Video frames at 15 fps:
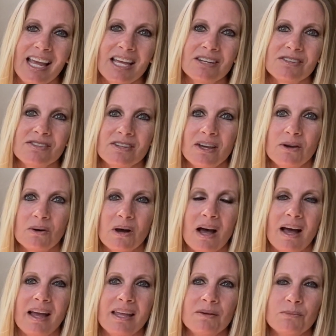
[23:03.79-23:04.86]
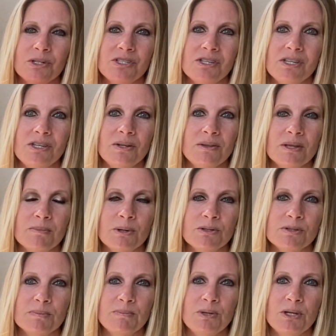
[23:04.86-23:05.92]
So I am wishing you the
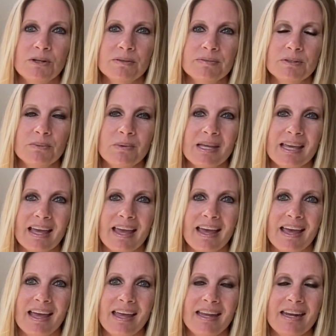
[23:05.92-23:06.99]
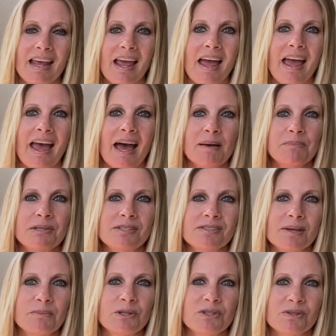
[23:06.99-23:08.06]
most beautiful week ahead. Happy
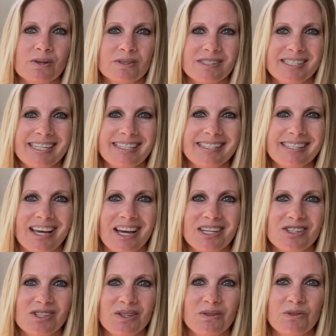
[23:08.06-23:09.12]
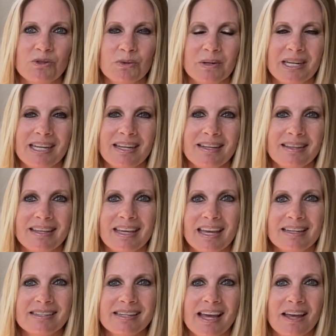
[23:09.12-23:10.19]
summer solstice on June 20th.
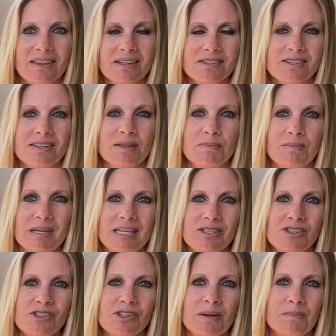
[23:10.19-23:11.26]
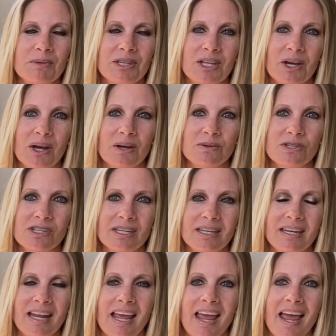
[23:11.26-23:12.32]
Get down there to the beach, jump in the ocean.